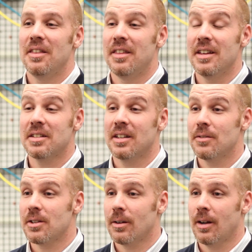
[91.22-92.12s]
This
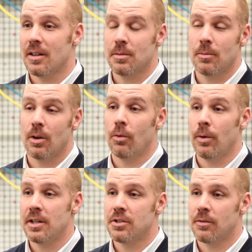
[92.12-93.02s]
gives our customer a
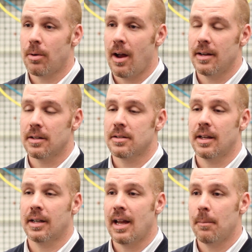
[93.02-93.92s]
range of products
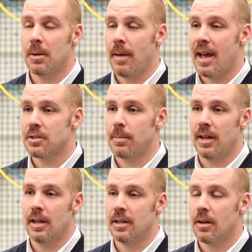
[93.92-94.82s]
that cannot be matched
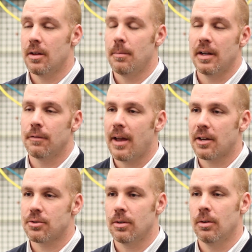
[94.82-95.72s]
by any other
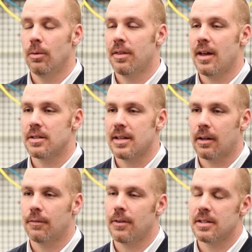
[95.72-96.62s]
manufacturer without
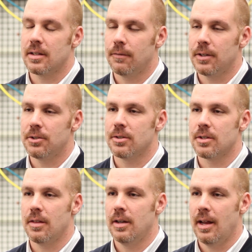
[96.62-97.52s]
sacrificing
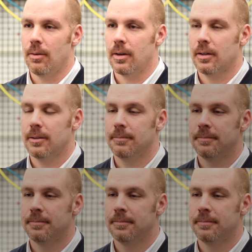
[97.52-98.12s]
features on the network.